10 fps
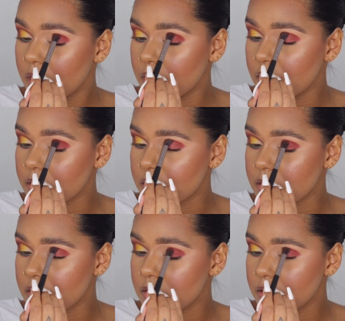
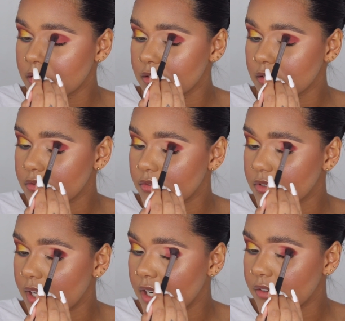It's
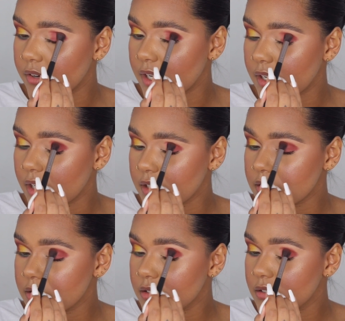really, really
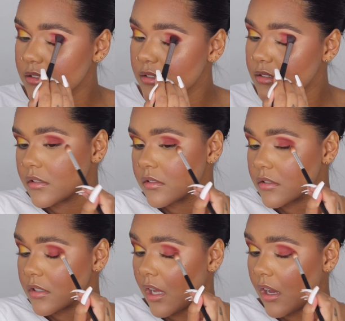nice.
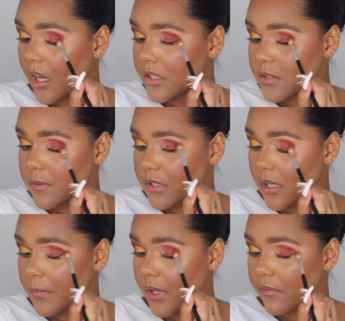So now I just picked
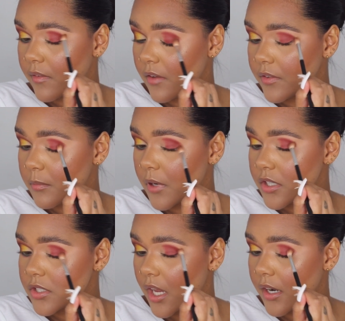up a fluffy
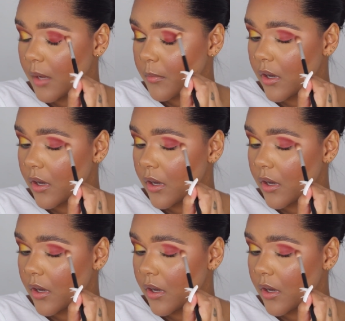brush and I'm